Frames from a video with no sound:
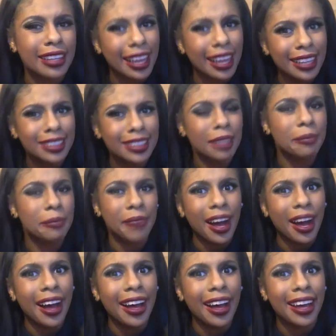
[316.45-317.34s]
yes, I'm
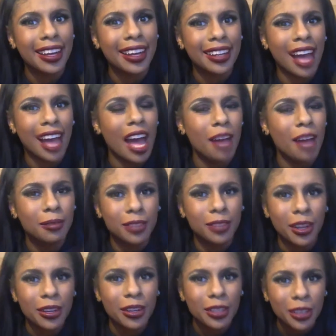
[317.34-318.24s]
fine. I have
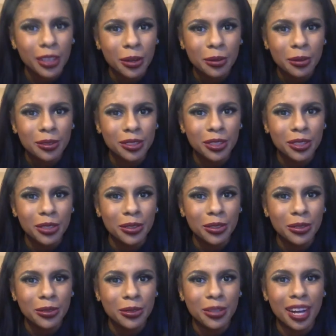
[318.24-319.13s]
dark clothes
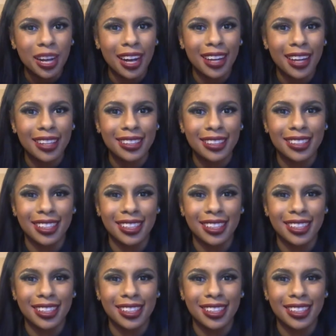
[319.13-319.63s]
too, guys.